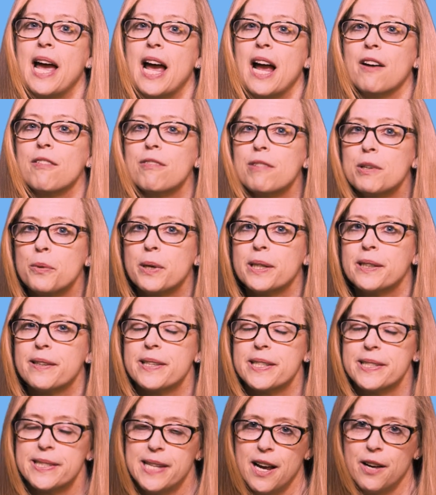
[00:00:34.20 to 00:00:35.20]
Everyone
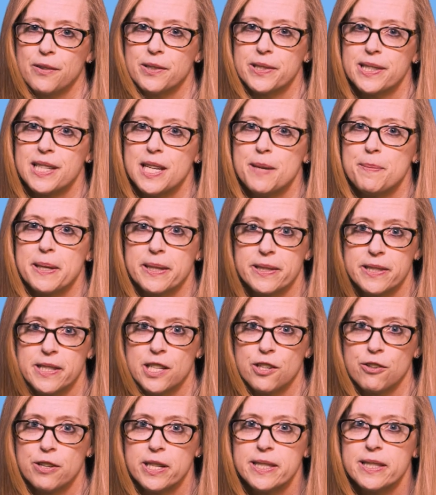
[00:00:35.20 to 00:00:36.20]
in this town is keeping
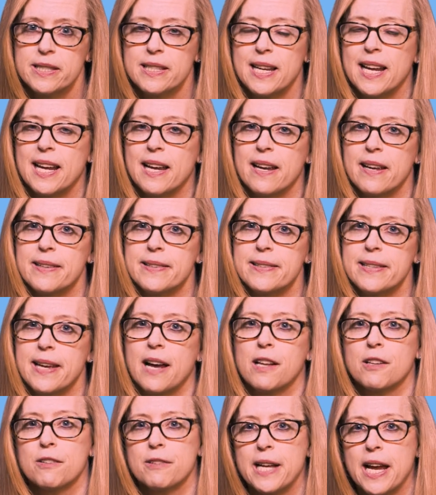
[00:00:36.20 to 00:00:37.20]
secrets, and
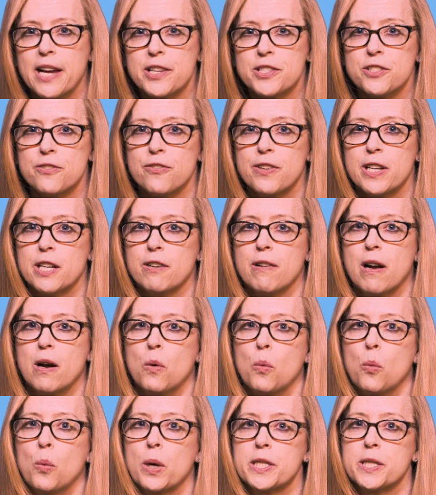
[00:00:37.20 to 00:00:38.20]
Ellery has to figure
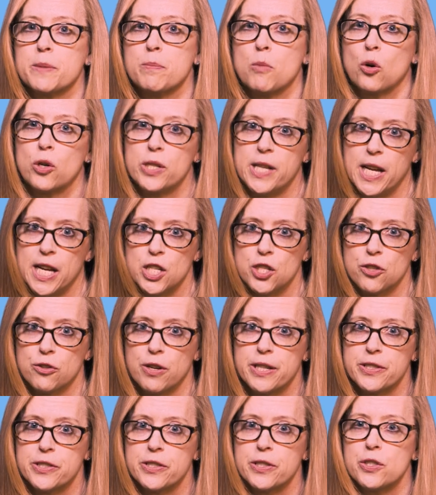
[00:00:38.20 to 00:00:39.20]
out what's more
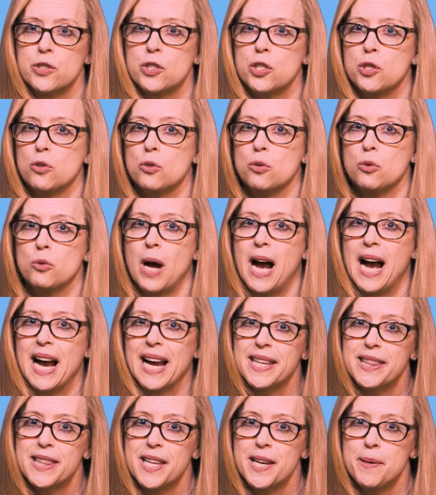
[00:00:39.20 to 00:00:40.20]
dangerous, to
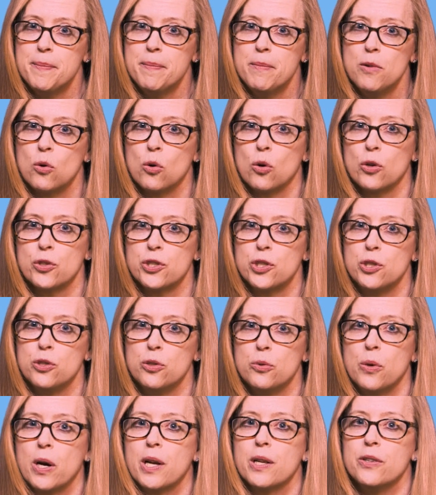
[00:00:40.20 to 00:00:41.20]
hide them or
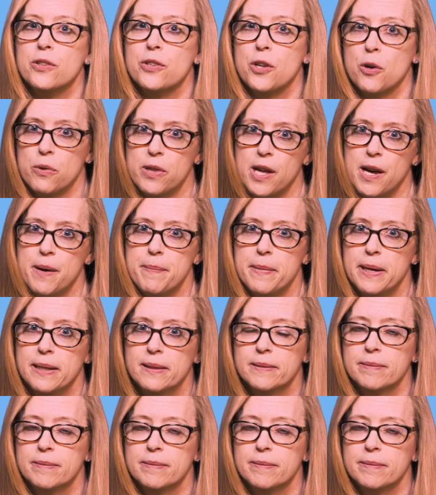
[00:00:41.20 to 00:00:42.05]
to know them.